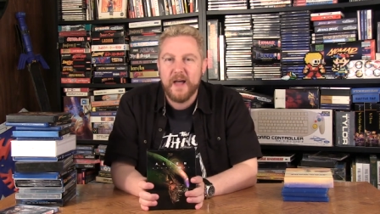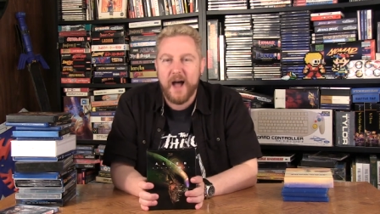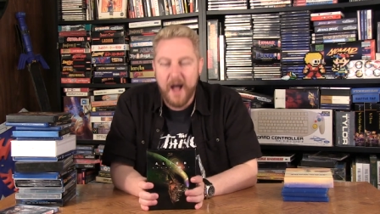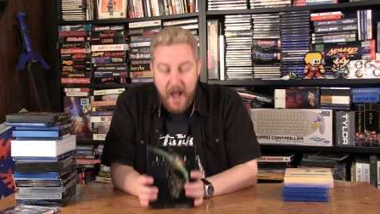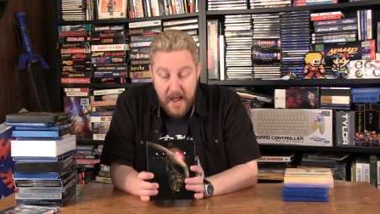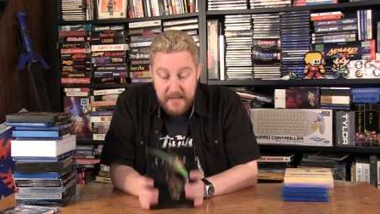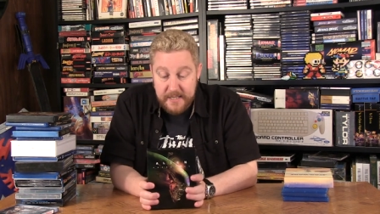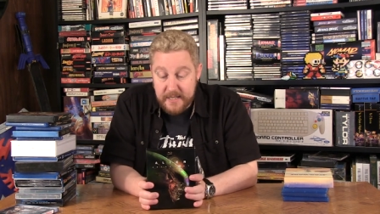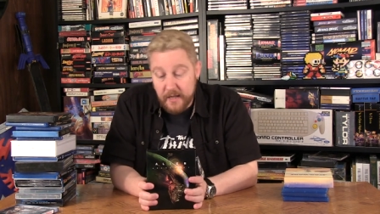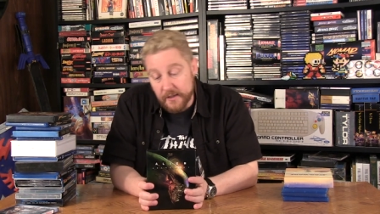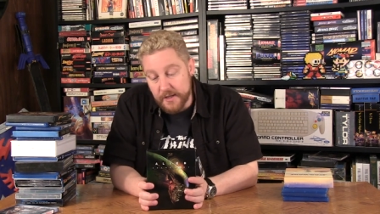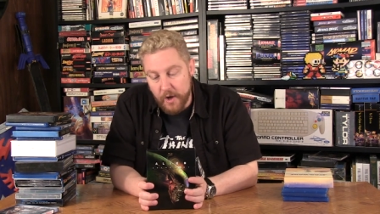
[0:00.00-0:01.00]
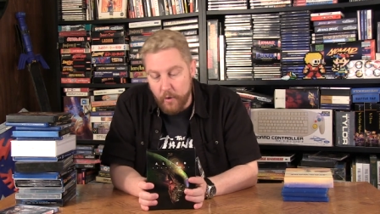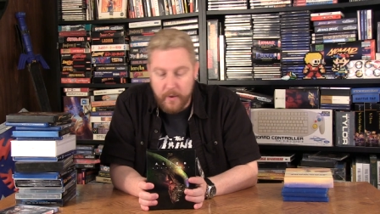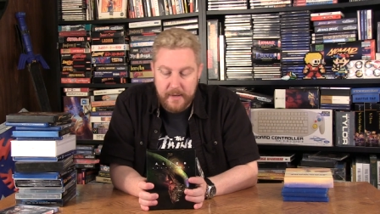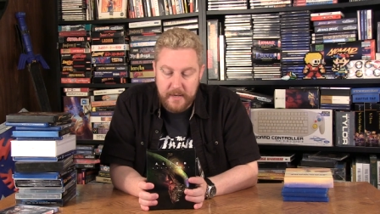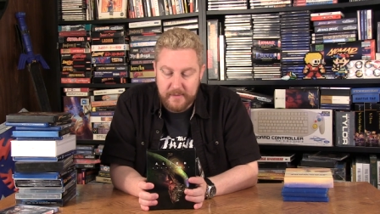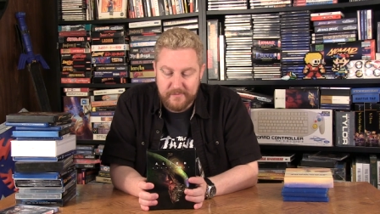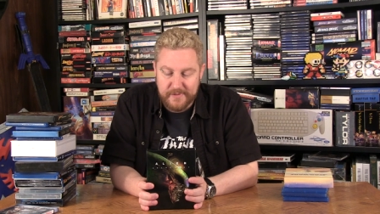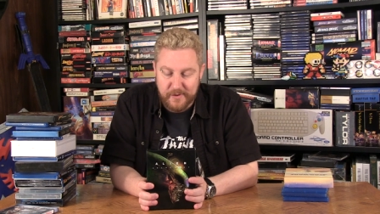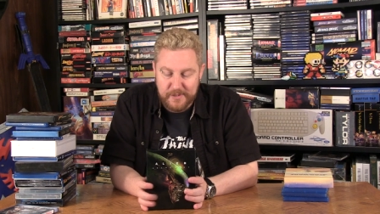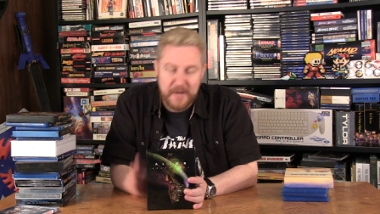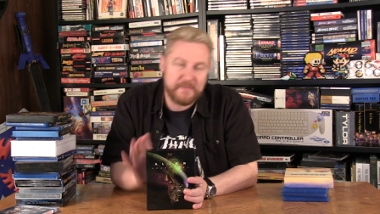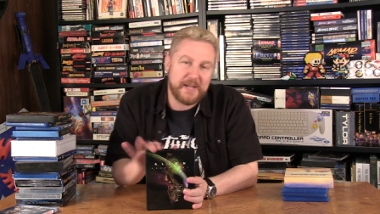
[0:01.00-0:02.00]
uh, and still, you know, and, and you
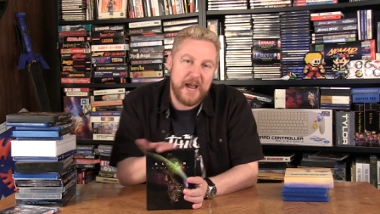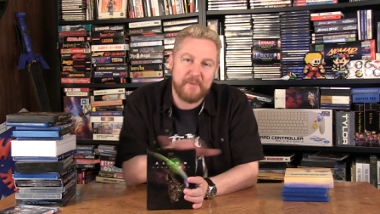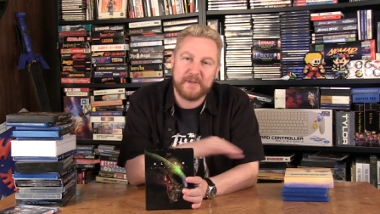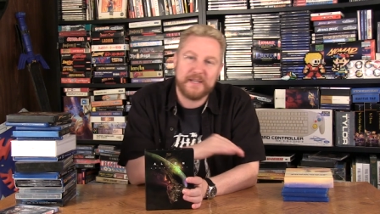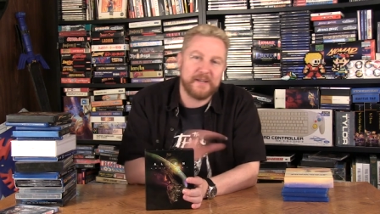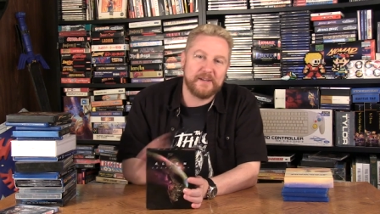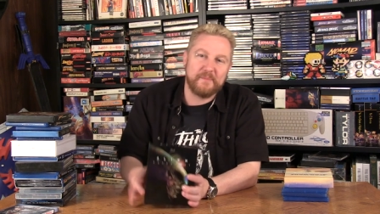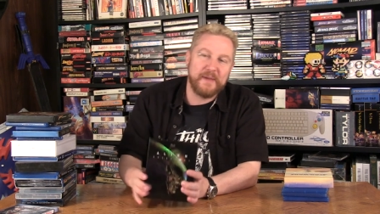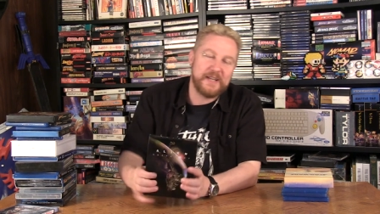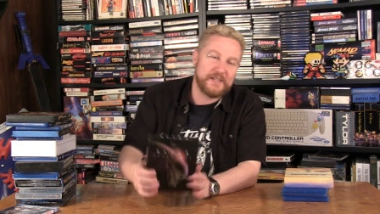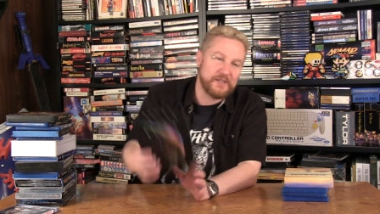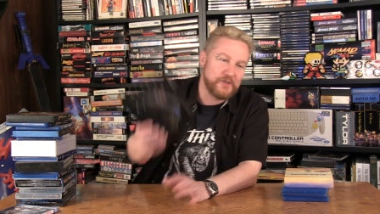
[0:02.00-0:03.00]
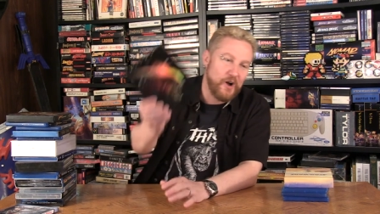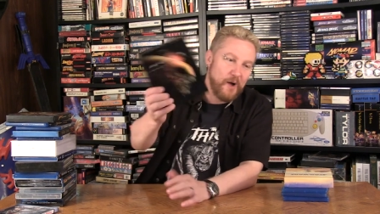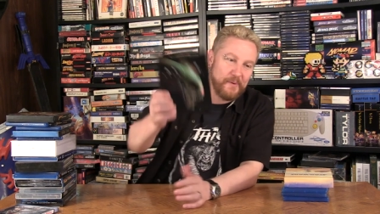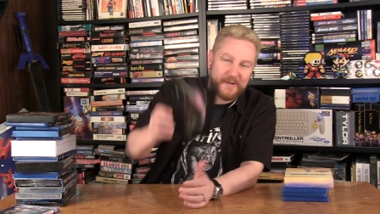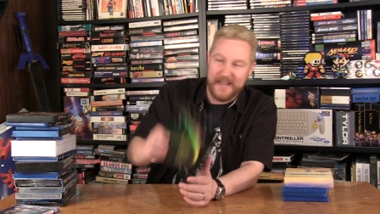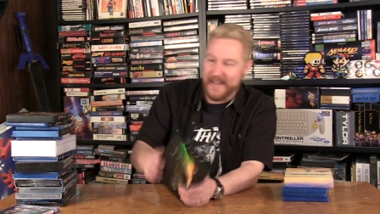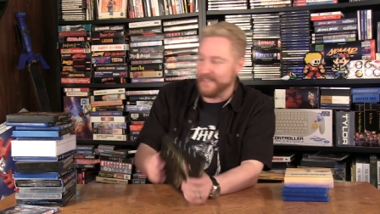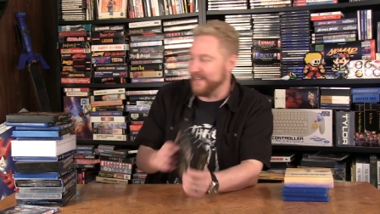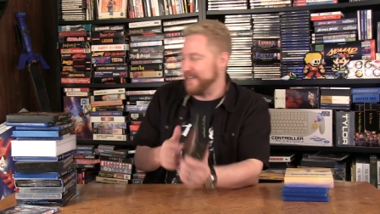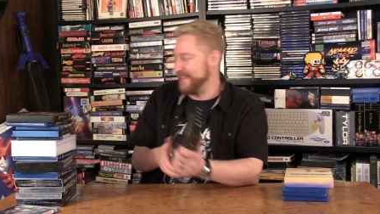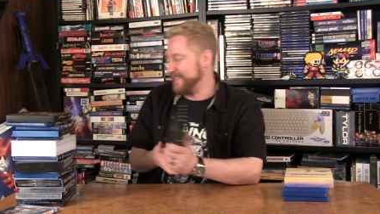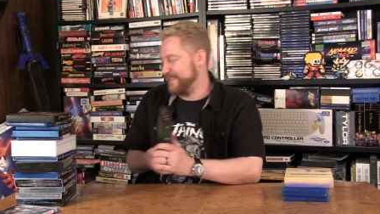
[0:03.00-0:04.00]
know, James Cameron did an amazing job on
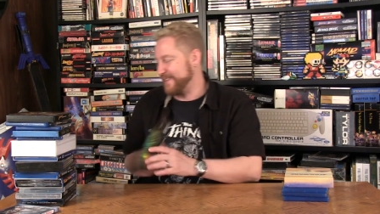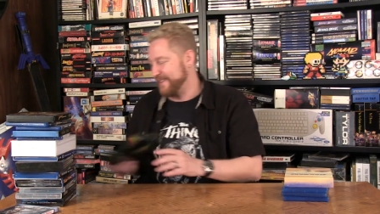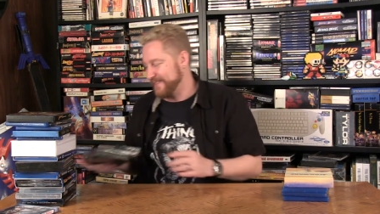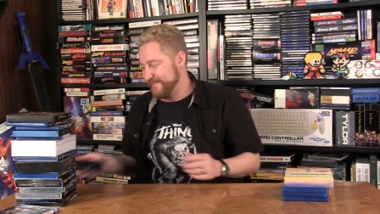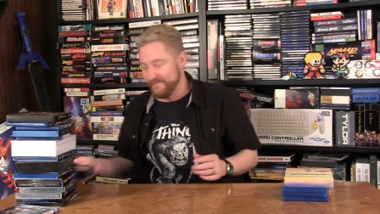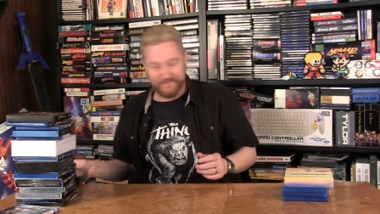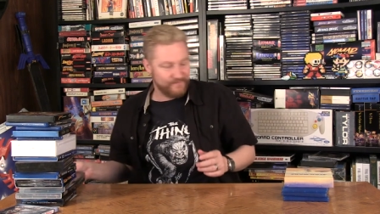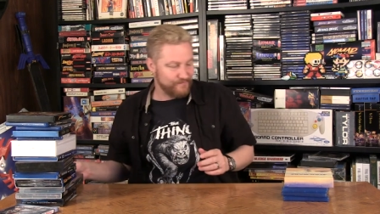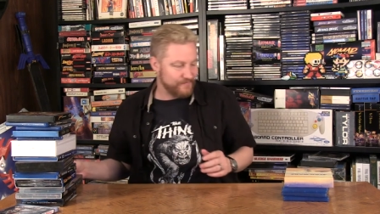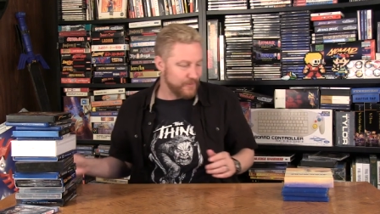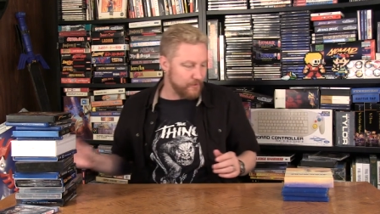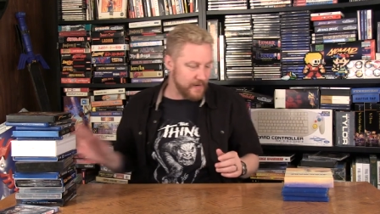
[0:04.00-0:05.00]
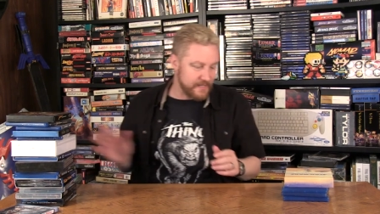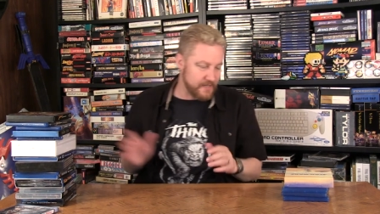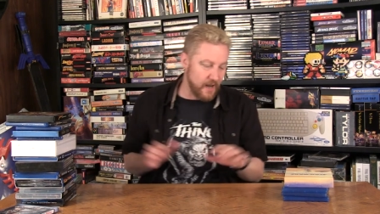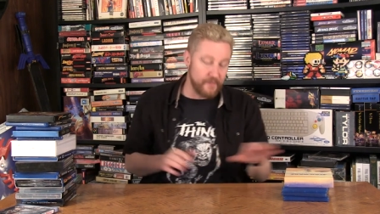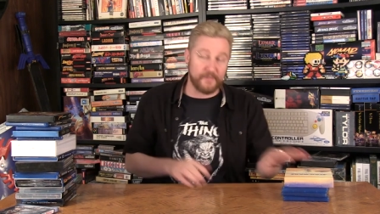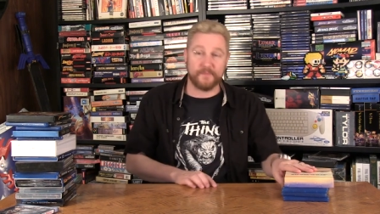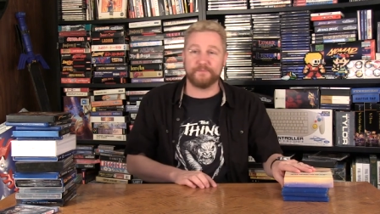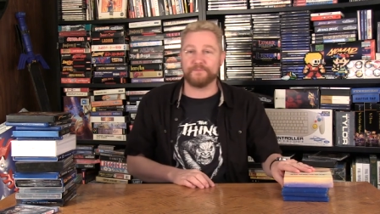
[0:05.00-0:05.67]
Aliens. Great stuff.